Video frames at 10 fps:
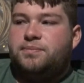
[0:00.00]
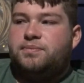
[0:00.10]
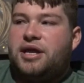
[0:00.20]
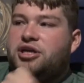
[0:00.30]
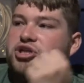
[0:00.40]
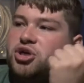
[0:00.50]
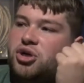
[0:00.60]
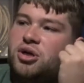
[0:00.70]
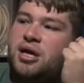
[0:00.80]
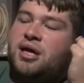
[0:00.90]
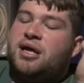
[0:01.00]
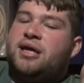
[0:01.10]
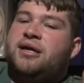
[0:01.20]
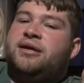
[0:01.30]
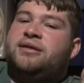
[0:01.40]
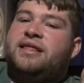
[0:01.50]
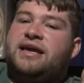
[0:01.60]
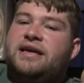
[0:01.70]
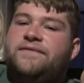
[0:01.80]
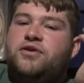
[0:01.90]
Make sure
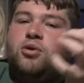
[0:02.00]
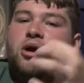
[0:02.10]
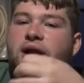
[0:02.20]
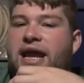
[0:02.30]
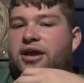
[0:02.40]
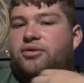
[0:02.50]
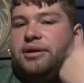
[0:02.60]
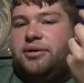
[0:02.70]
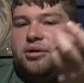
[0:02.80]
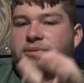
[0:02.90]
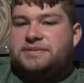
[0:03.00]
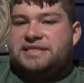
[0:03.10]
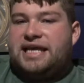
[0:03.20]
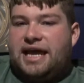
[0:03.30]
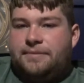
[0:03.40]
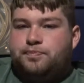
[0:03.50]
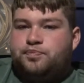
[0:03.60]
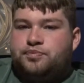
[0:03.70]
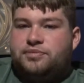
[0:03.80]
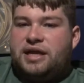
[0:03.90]
that if you are angry or upset,
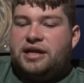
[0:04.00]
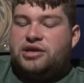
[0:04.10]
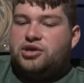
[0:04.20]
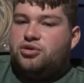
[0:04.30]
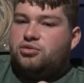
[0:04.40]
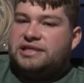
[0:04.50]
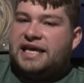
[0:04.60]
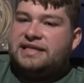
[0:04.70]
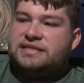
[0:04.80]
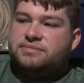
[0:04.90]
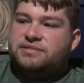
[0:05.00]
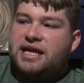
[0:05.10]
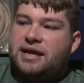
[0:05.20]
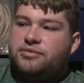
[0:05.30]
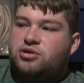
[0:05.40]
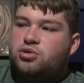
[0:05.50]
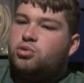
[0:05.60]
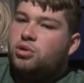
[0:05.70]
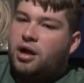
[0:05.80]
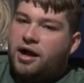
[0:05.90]
that you take some time to
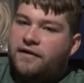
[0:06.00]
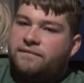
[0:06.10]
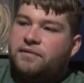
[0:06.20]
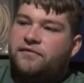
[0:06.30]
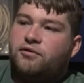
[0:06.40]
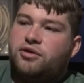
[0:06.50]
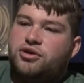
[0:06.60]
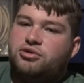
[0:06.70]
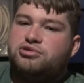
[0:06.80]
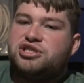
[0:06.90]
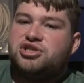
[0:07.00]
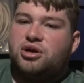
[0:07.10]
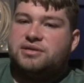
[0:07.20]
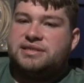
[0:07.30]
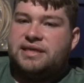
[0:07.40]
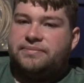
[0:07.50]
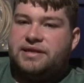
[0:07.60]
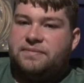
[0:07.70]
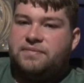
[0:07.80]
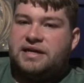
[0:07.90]
cool off before you start
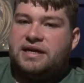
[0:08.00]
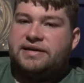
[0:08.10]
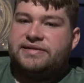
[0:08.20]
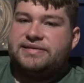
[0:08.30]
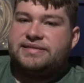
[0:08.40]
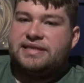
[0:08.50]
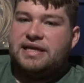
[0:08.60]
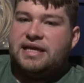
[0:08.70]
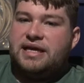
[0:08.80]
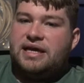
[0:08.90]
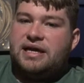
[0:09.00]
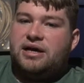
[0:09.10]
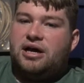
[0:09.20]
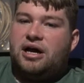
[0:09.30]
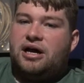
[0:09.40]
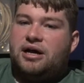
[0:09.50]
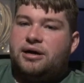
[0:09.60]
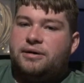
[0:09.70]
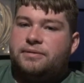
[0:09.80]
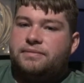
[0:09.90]
something because
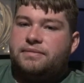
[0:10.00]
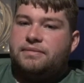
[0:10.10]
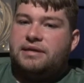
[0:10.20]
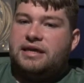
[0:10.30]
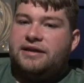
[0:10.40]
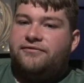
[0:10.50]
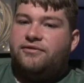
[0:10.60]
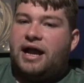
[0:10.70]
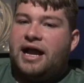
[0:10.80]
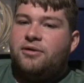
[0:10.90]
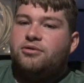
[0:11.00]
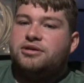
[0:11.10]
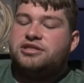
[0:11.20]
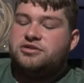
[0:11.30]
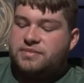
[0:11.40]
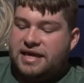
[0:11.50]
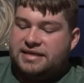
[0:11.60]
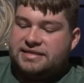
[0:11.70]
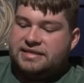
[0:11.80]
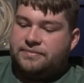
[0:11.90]
uh, if I were to
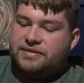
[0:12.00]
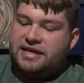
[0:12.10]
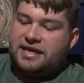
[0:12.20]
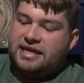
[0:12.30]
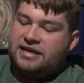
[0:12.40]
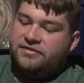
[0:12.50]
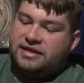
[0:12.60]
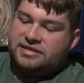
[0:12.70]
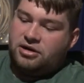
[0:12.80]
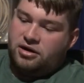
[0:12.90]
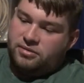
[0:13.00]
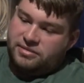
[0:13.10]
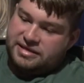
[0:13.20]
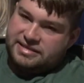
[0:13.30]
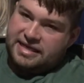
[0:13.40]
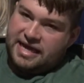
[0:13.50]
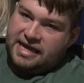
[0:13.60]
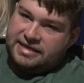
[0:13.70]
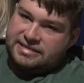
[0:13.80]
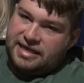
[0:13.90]
make something even as harmless
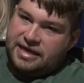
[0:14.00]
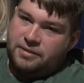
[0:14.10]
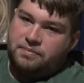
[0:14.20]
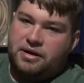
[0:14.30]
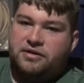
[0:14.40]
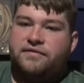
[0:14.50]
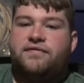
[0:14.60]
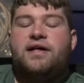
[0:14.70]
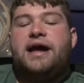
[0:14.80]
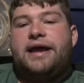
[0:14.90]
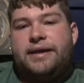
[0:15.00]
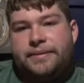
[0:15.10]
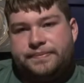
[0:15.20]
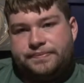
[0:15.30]
as like a butterfly